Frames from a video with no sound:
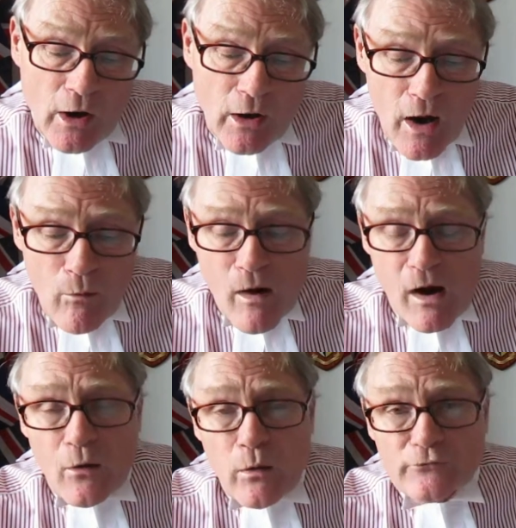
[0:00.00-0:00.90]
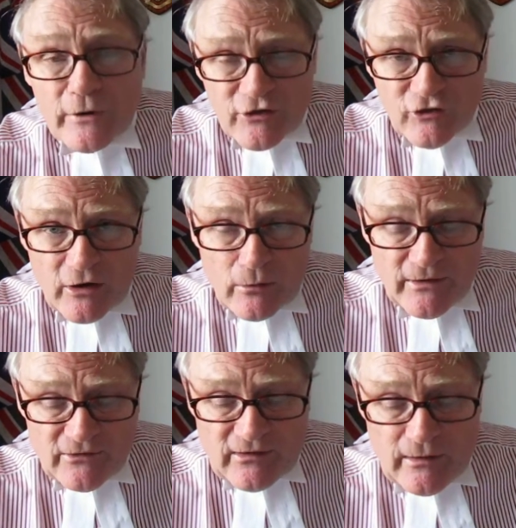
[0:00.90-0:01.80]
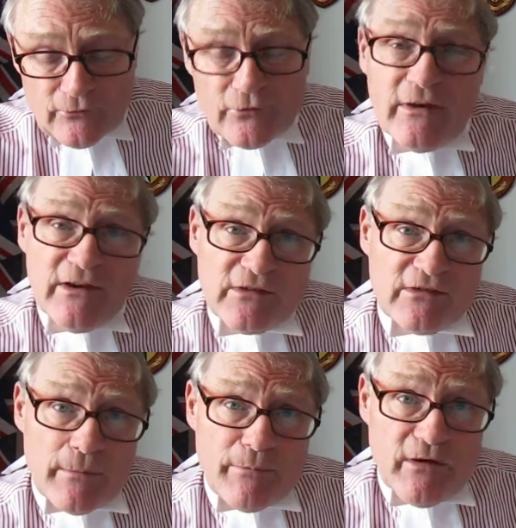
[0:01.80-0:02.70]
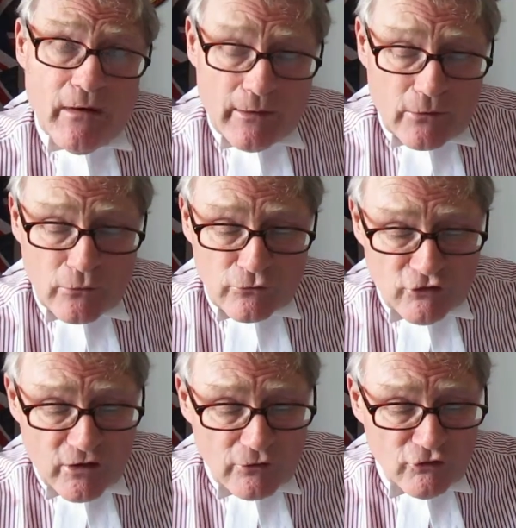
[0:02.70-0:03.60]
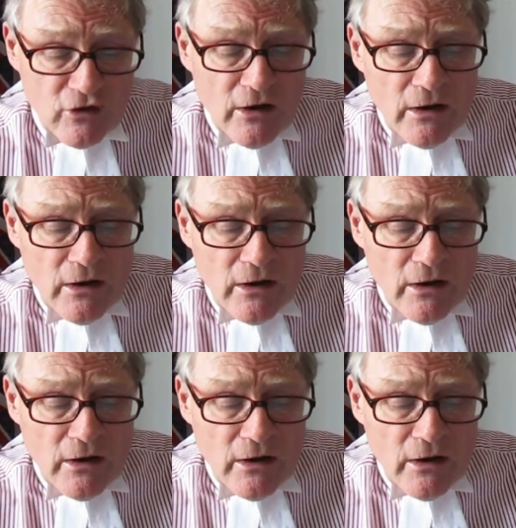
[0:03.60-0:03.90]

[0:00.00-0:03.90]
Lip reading: Khawar Qureshi, Queen's Counsel, he's a Deputy High Court judge,